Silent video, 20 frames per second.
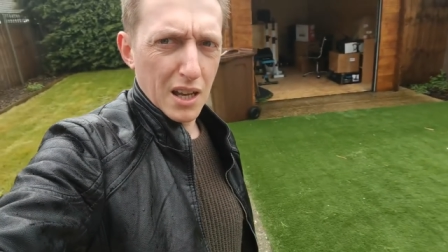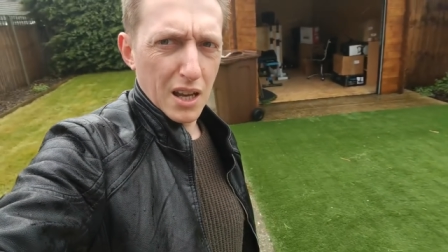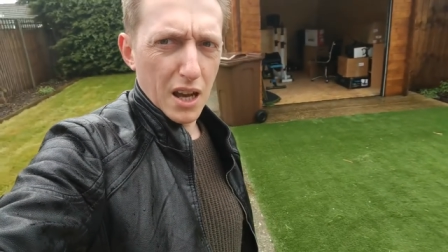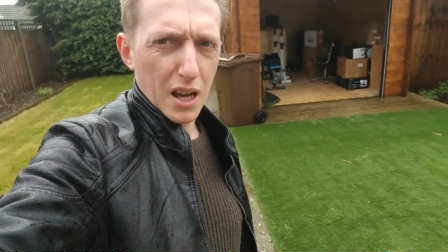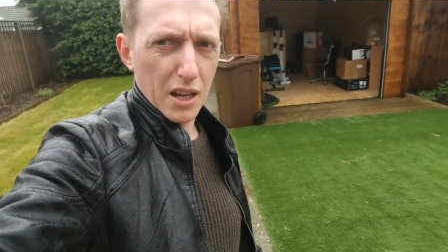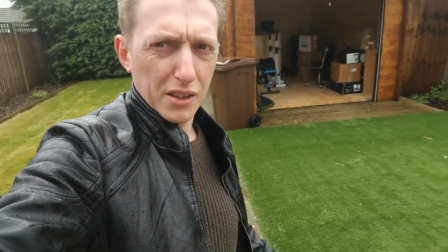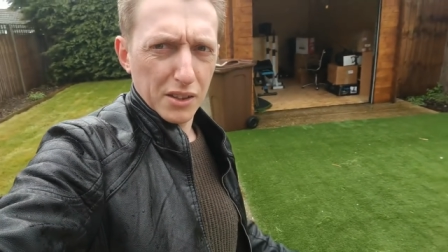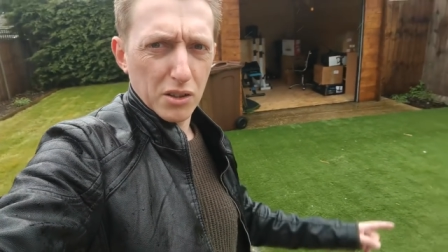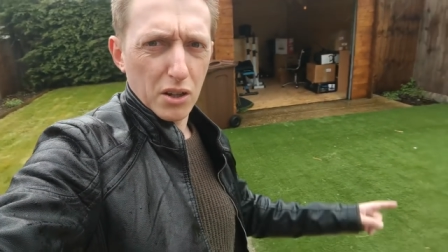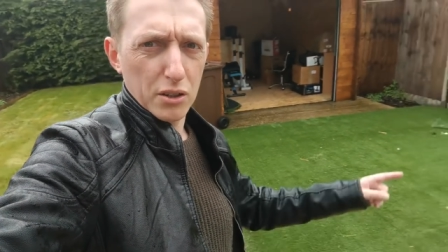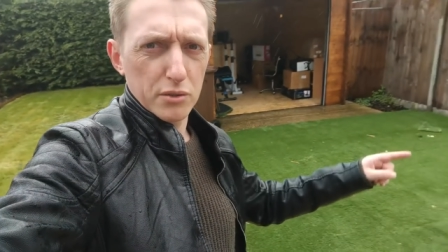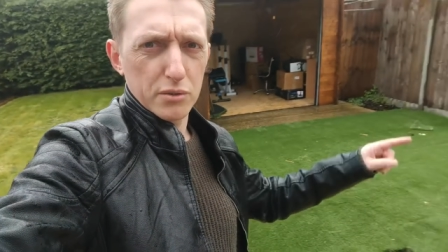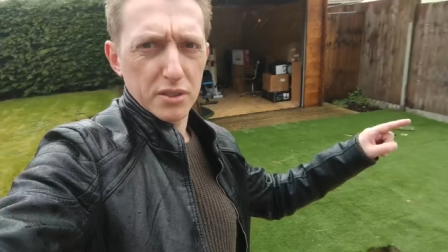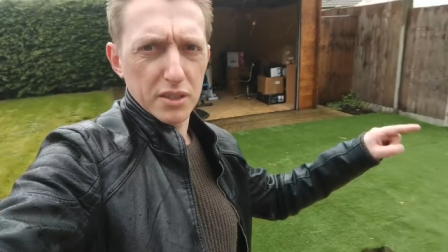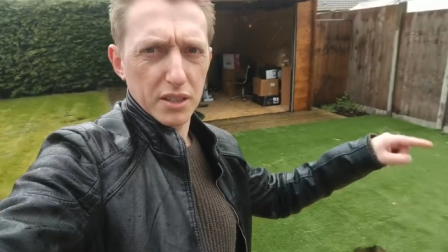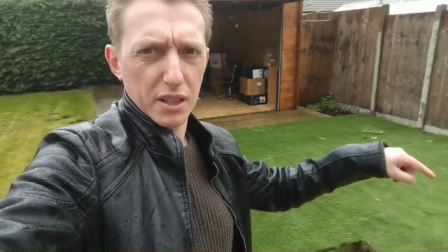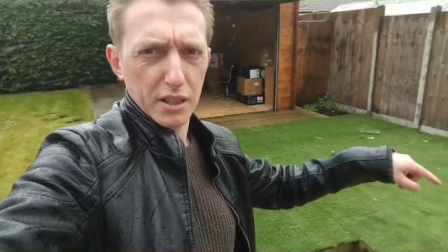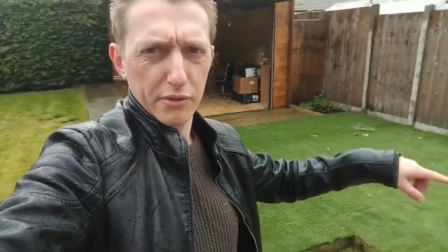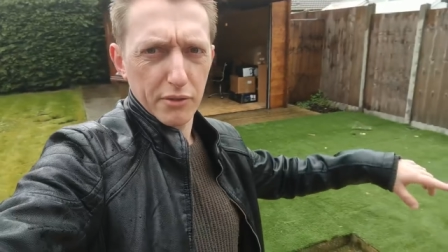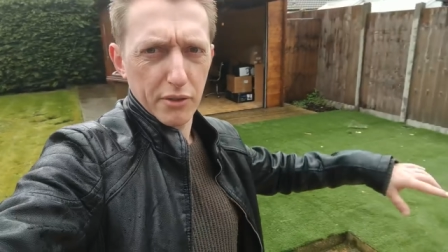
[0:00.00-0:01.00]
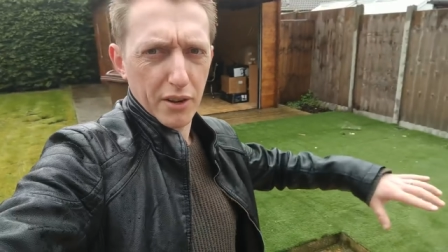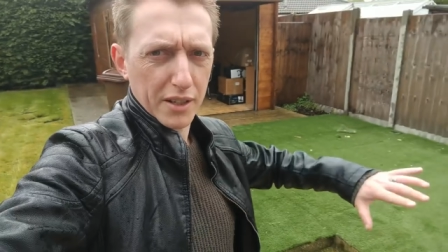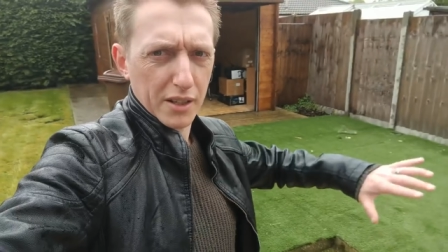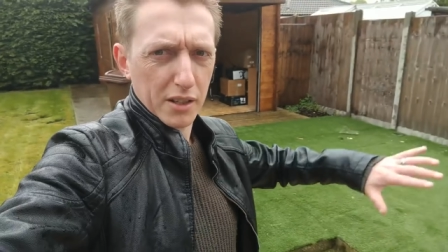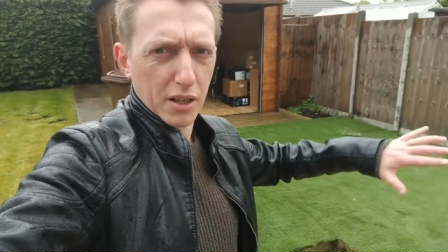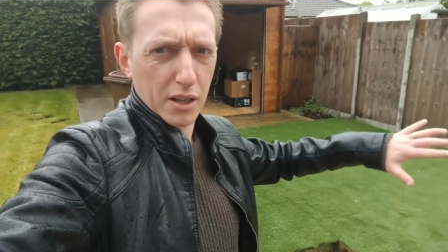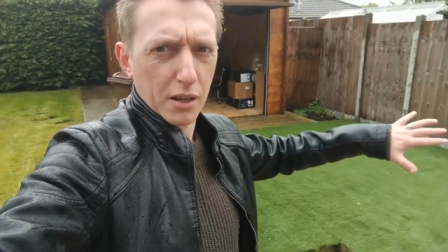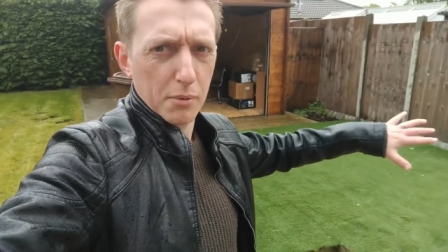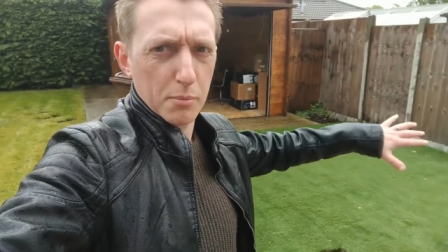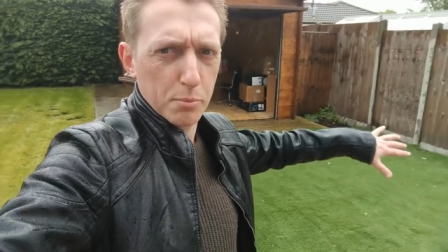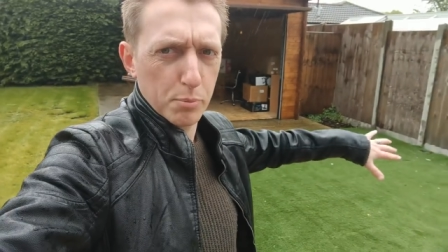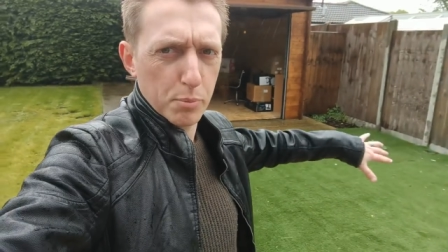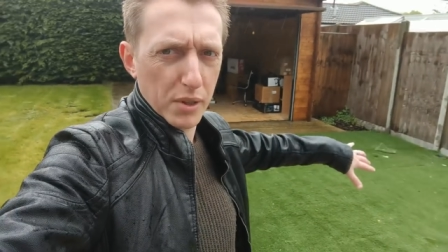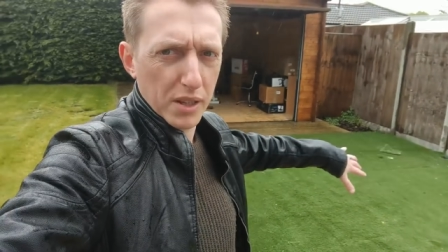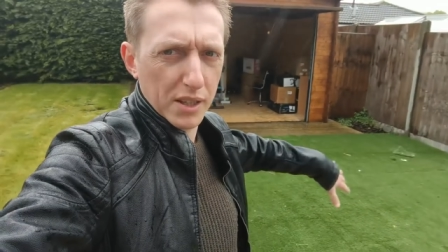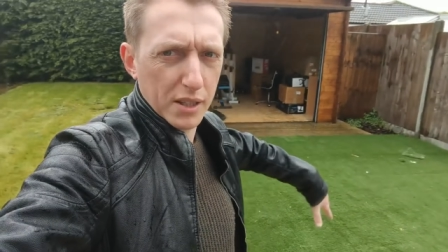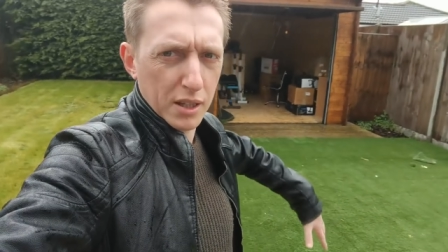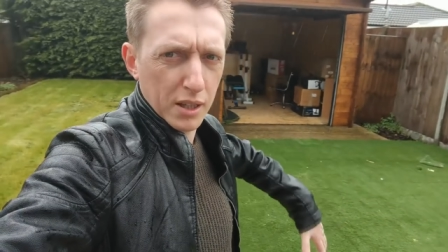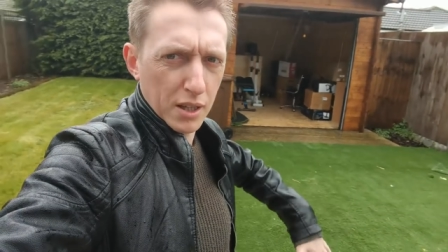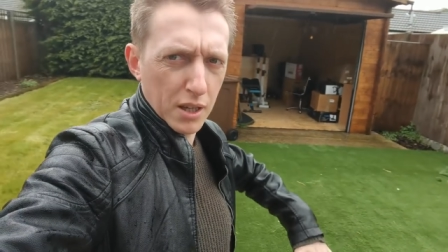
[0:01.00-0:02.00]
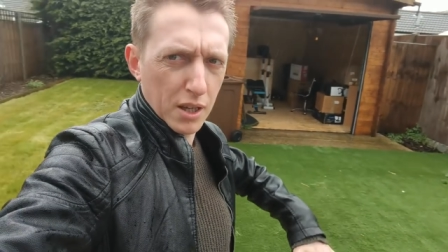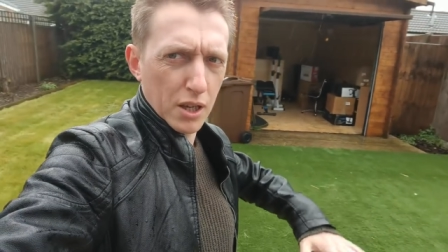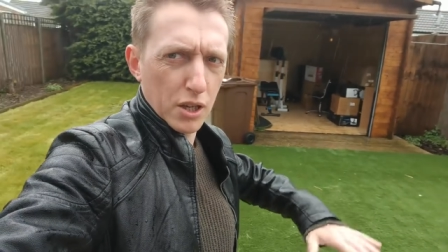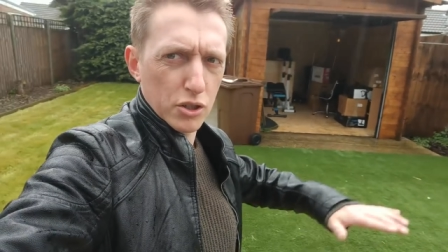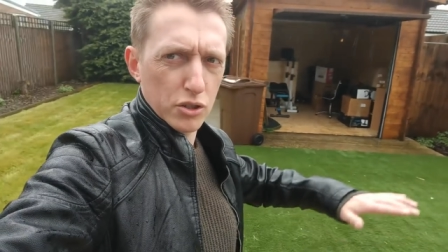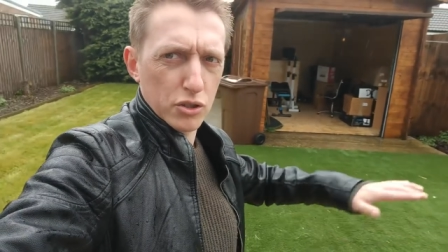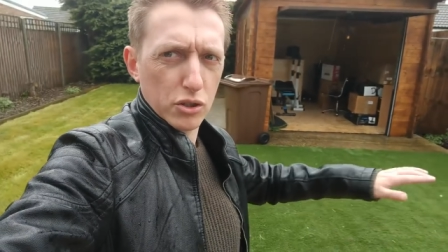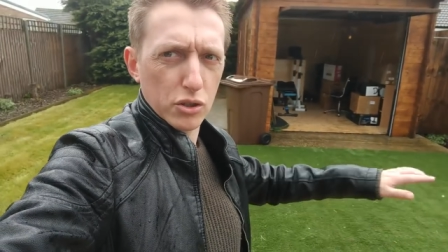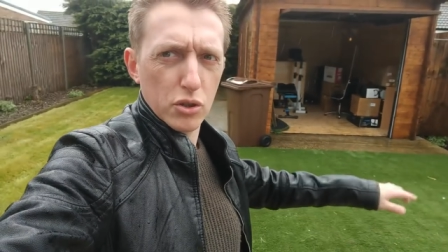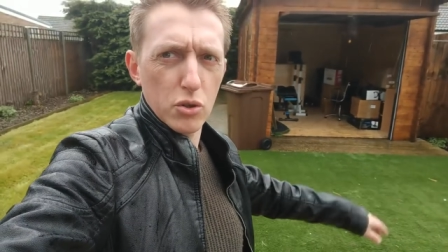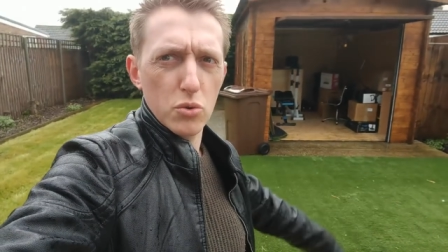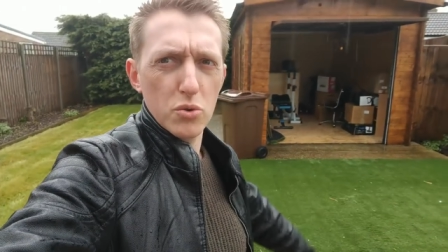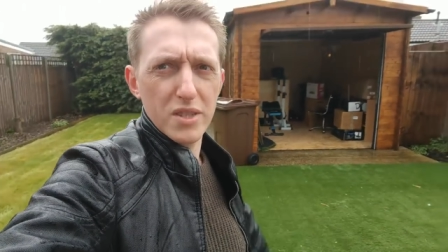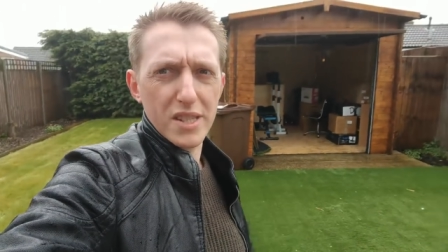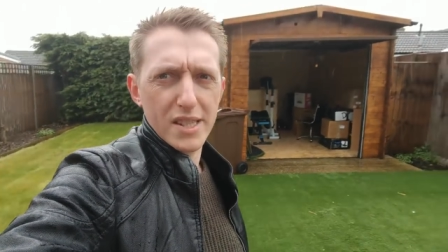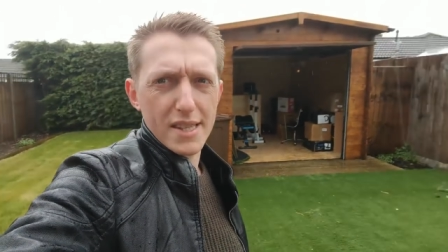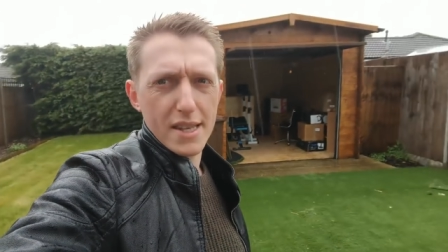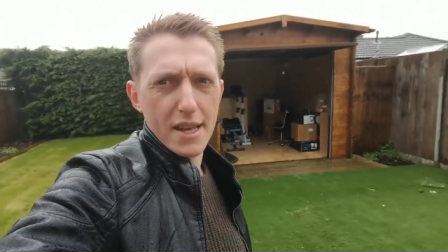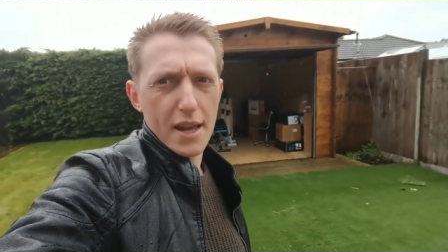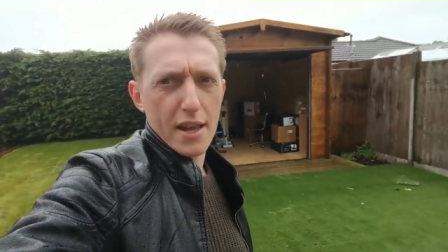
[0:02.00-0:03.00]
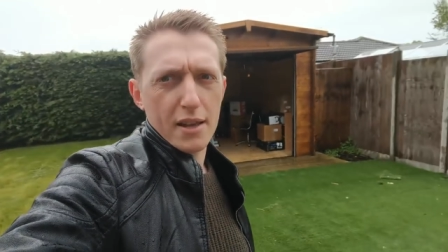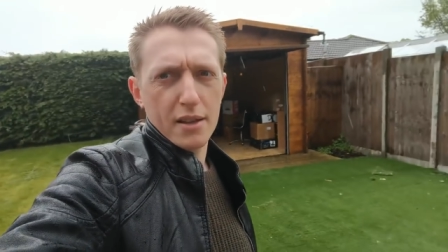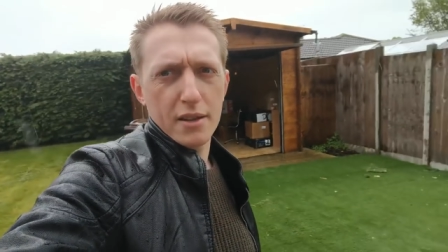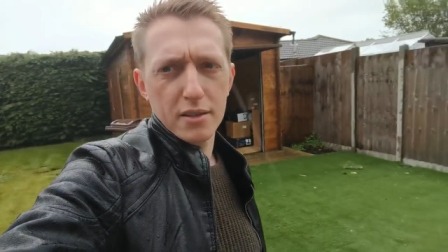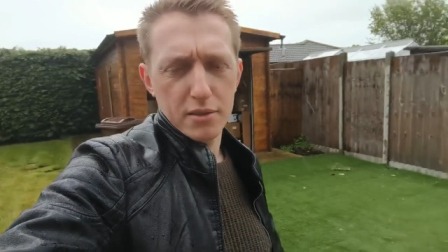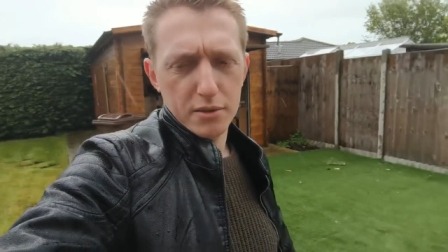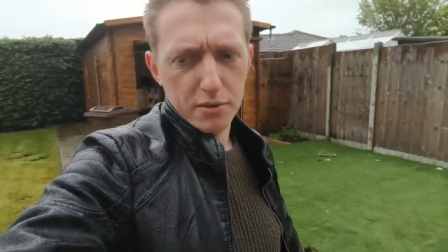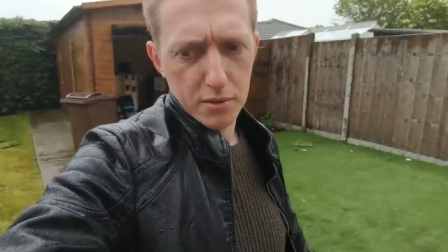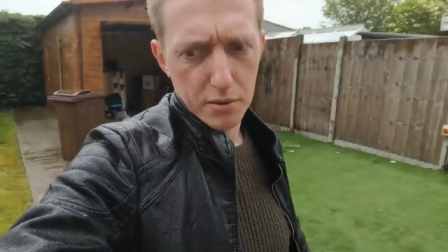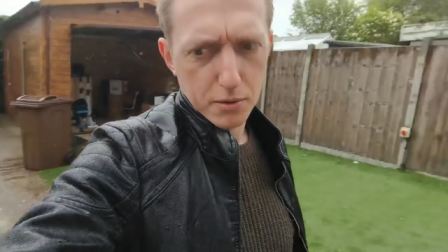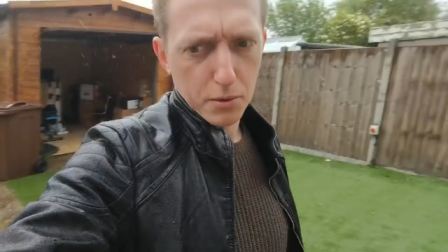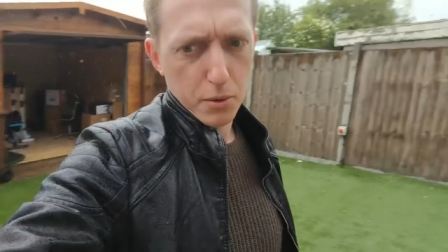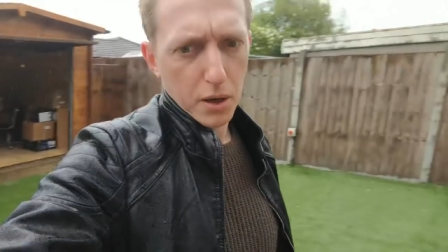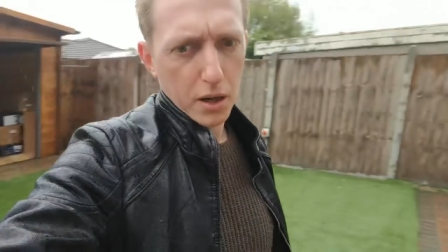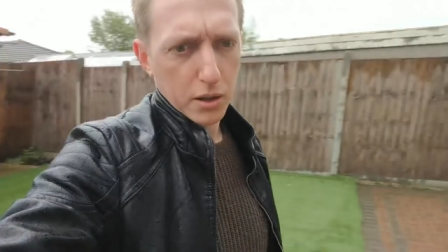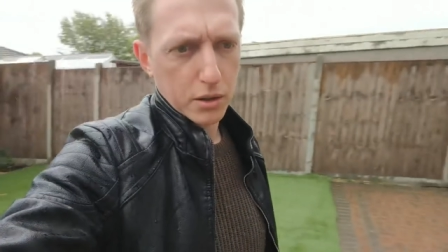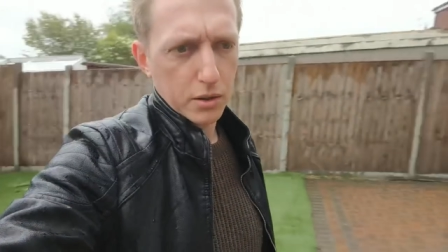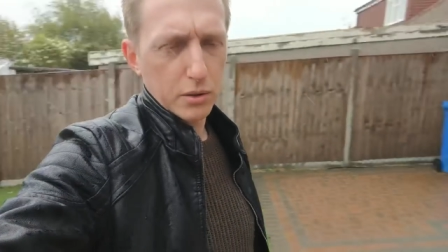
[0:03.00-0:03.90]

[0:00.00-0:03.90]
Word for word: Uh, the guy I used to live here had like a big jacuzzi there, which was quite